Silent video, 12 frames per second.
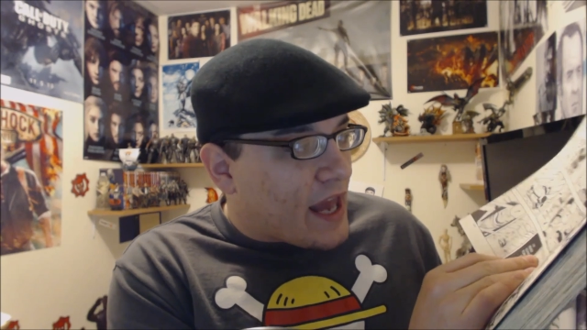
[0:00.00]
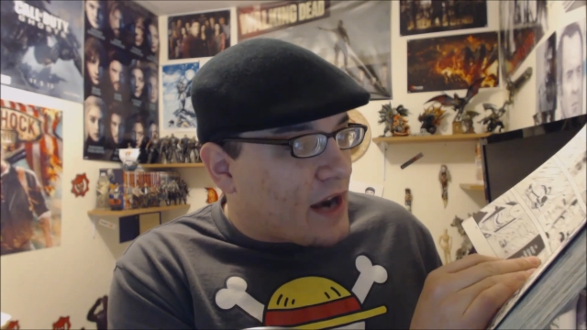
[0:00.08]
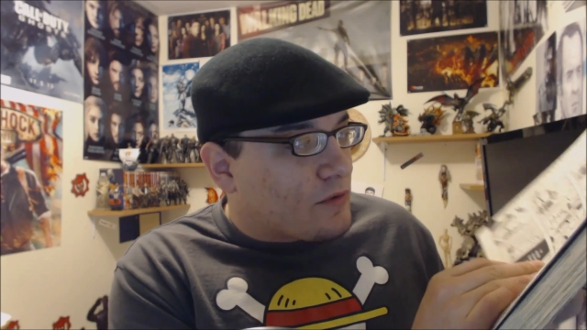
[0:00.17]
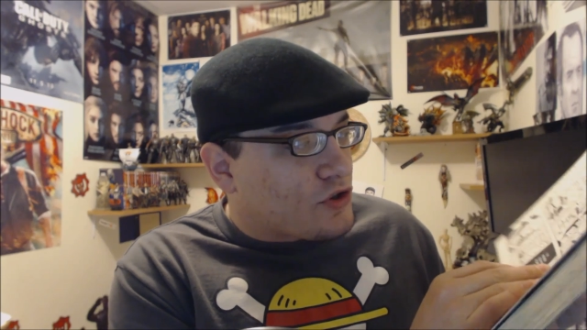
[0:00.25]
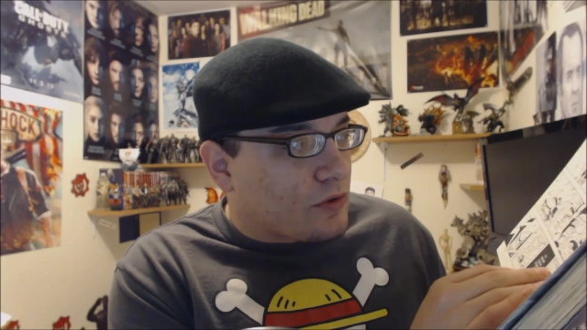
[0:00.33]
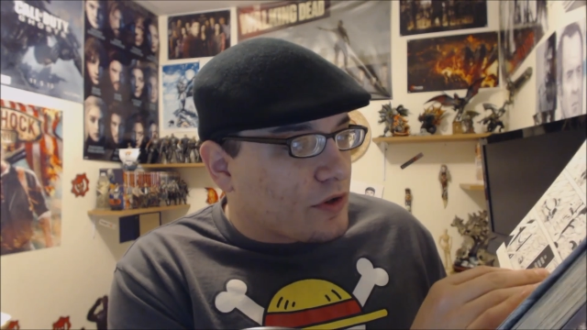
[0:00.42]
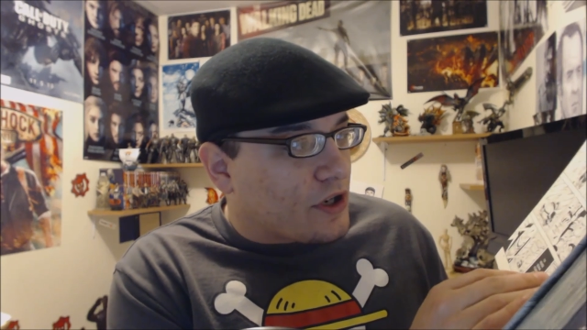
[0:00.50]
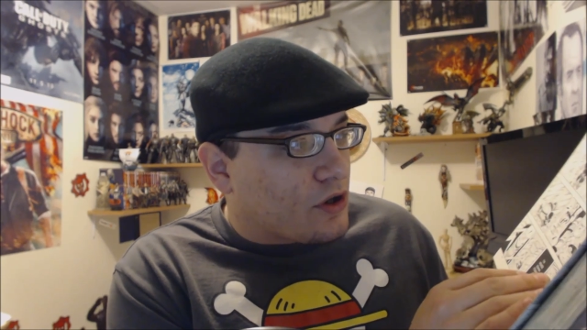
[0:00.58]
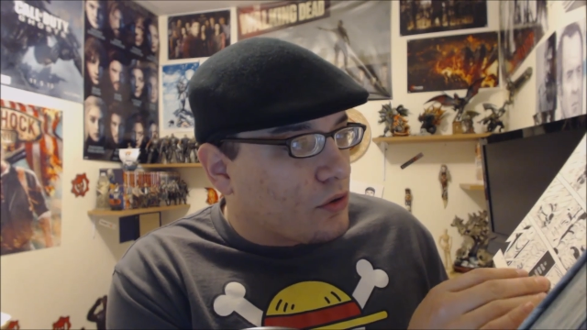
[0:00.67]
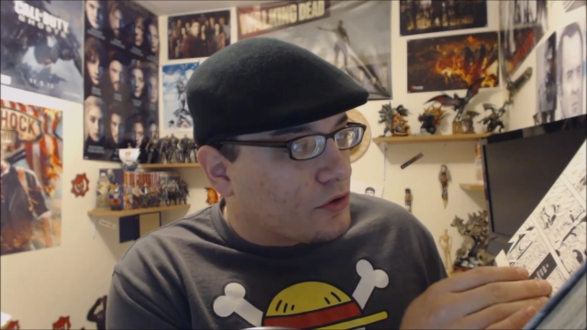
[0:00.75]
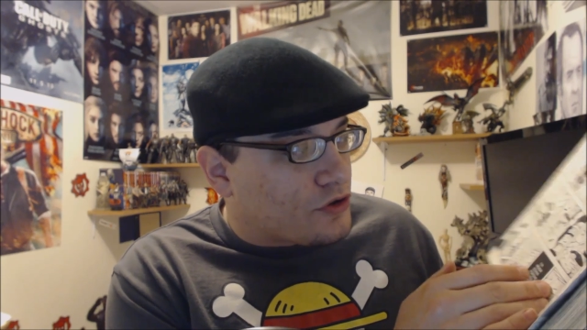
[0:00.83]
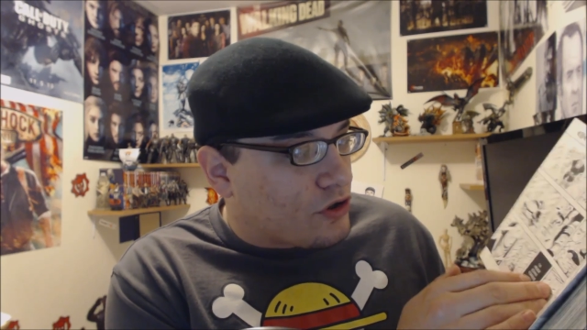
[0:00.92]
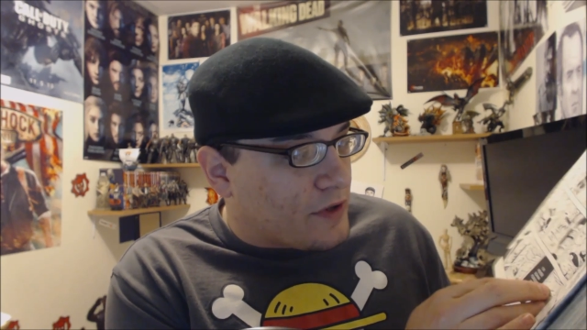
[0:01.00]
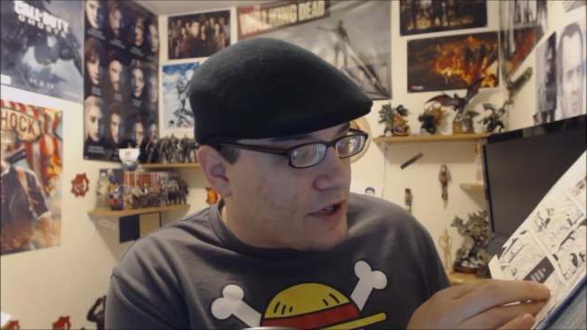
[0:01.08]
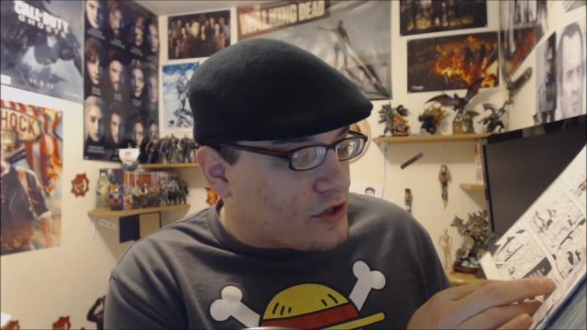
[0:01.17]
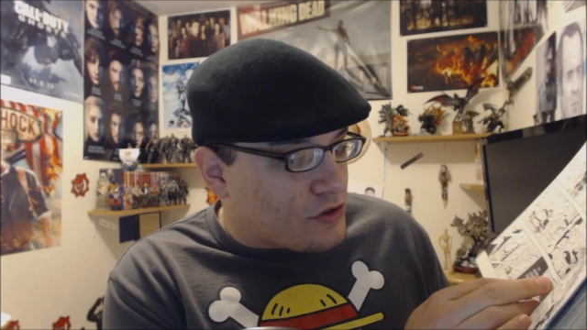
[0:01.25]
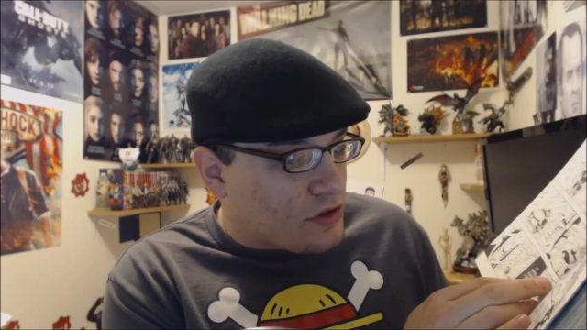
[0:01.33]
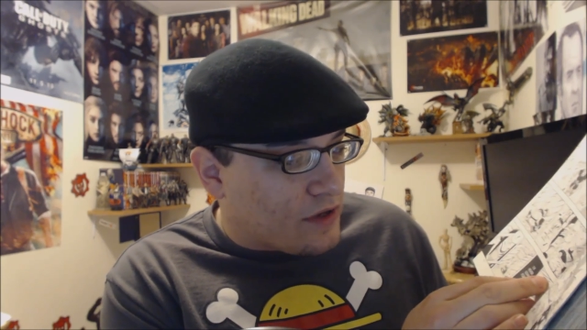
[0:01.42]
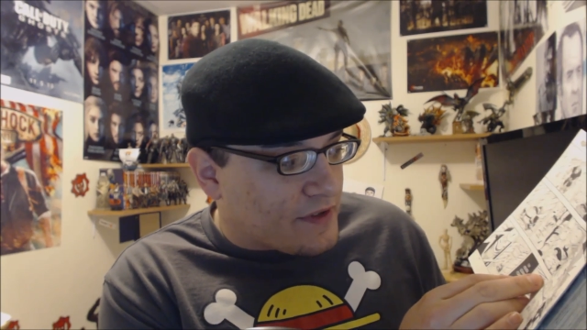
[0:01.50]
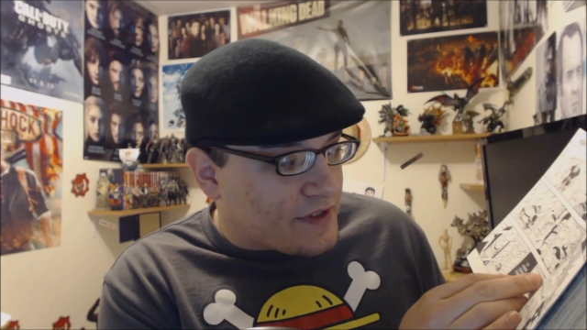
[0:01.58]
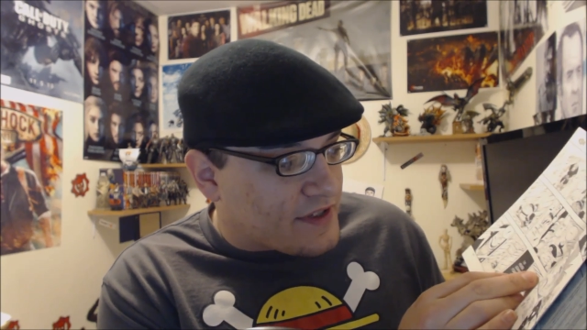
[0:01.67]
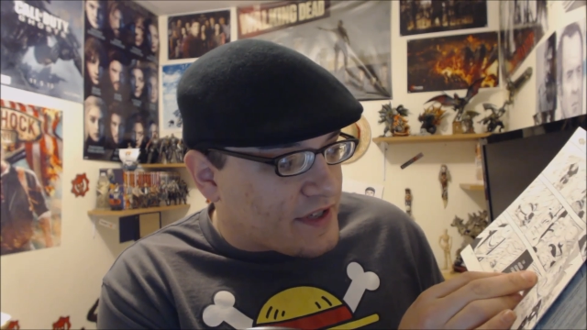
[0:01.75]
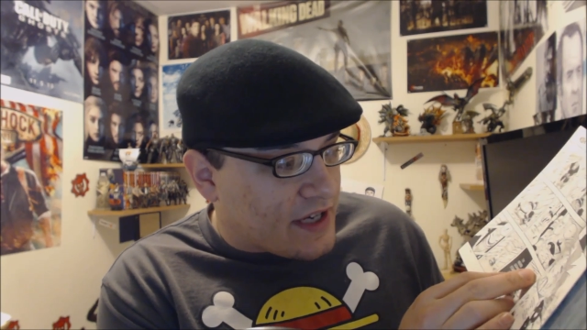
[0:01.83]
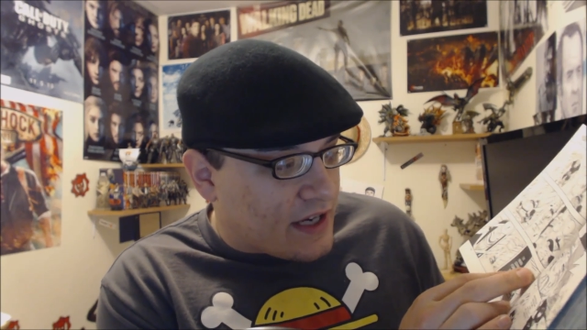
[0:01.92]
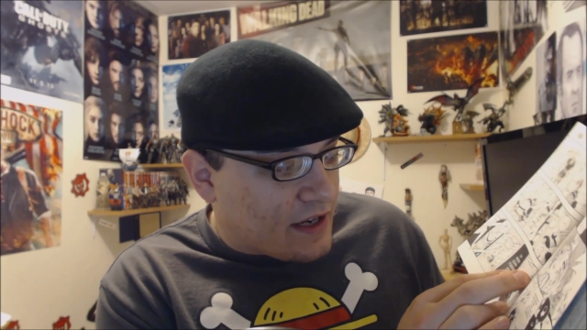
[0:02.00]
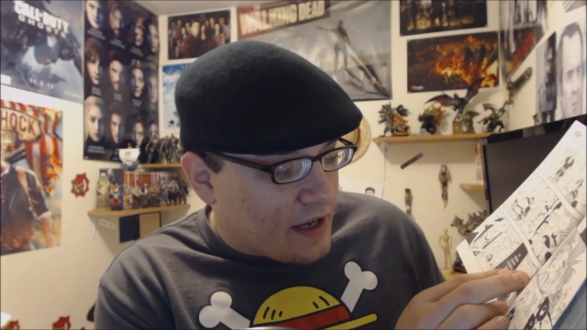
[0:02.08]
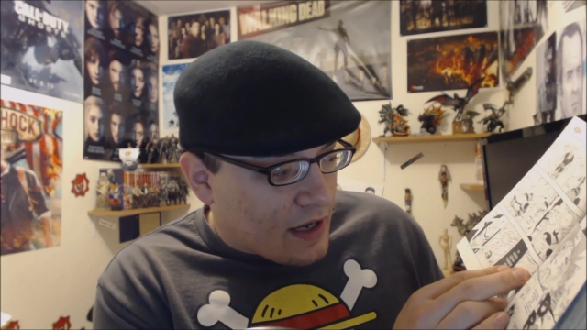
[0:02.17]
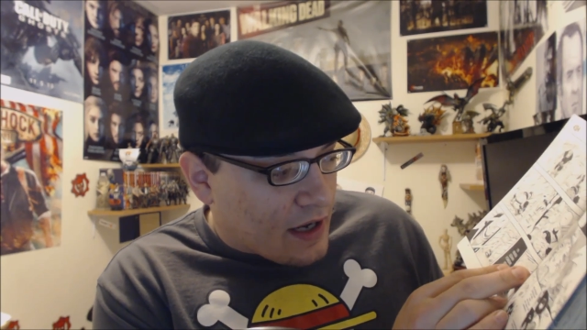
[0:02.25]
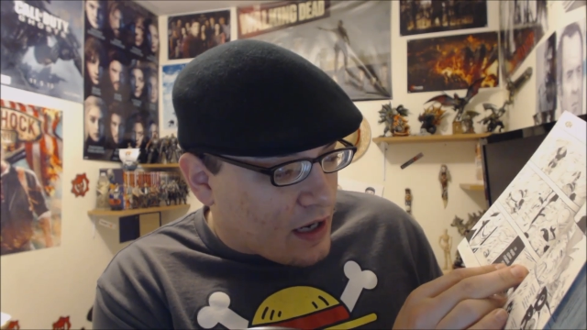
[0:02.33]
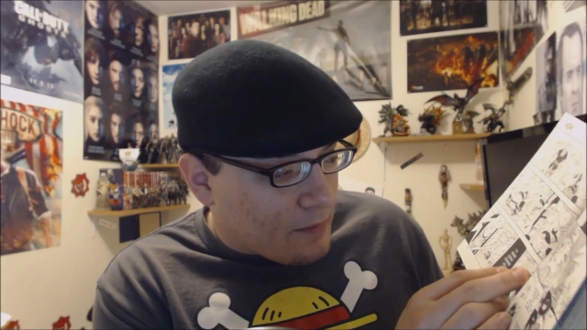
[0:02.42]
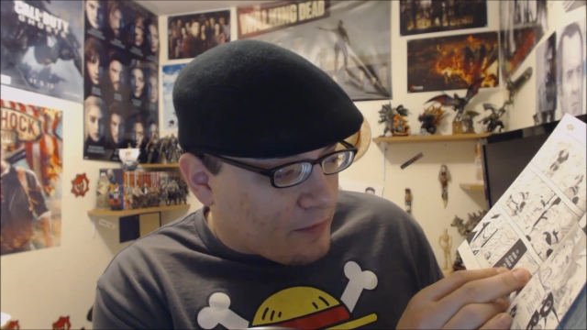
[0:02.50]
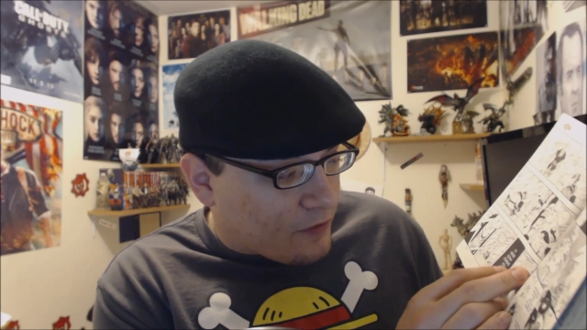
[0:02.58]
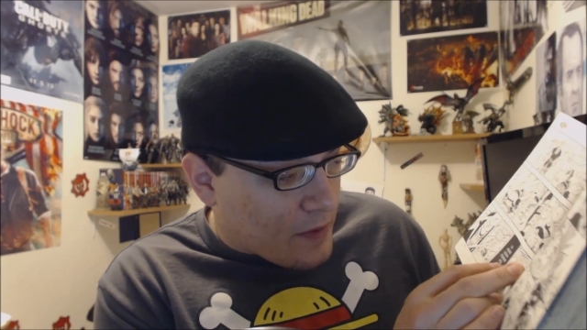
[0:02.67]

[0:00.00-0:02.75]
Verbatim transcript: And it was really cool too because you even see um,